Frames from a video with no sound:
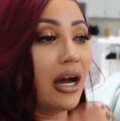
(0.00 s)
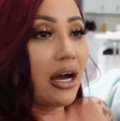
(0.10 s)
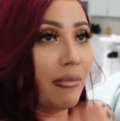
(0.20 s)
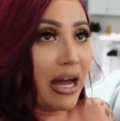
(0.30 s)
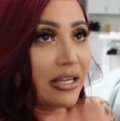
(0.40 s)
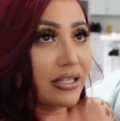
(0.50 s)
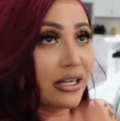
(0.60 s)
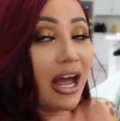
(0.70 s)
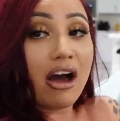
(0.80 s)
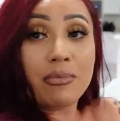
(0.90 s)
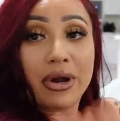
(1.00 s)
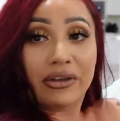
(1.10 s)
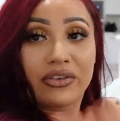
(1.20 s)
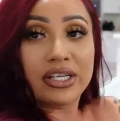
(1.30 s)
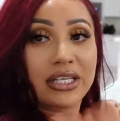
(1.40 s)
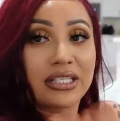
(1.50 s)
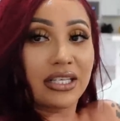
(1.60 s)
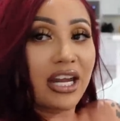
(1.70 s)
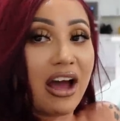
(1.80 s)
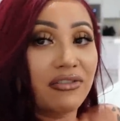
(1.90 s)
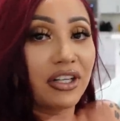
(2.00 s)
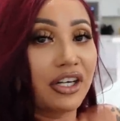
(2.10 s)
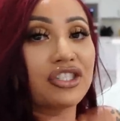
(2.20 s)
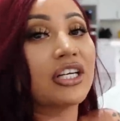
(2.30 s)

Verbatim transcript: I did have breakfast, I did have lunch,